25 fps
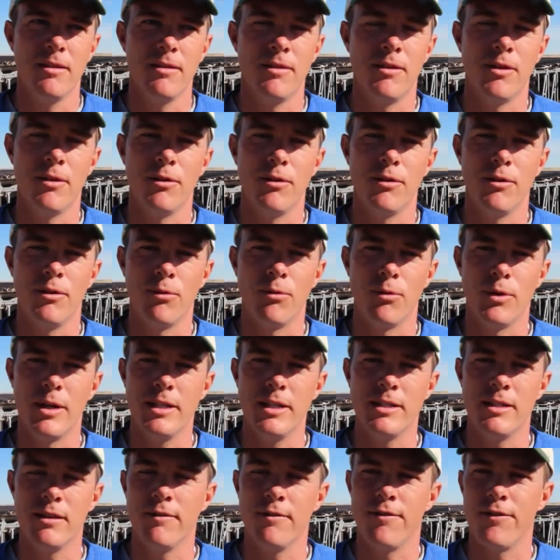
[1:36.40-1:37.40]
The
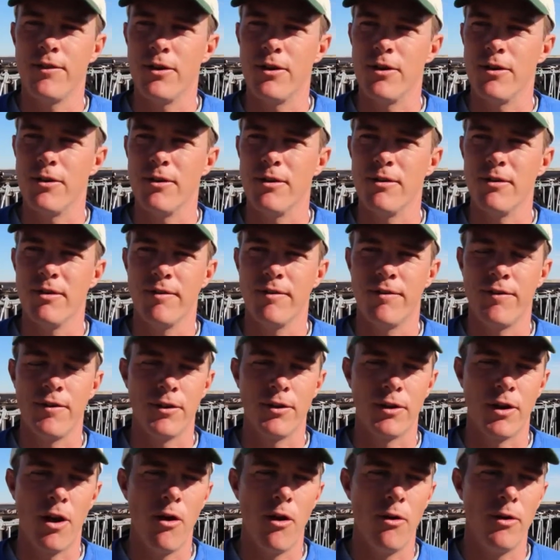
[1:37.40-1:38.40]
reason for
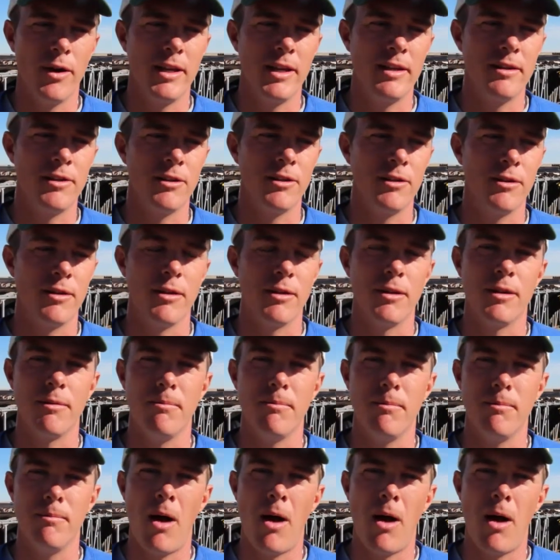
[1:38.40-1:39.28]
going to the